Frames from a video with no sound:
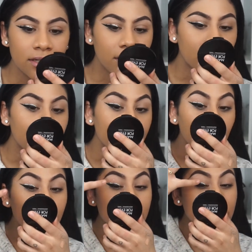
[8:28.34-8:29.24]
are the
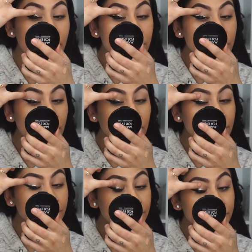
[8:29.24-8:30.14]
focus of the show.
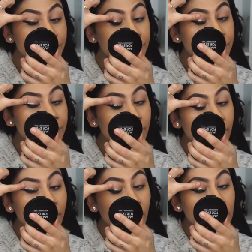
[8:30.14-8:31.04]

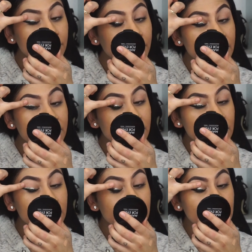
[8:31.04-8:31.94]
Man.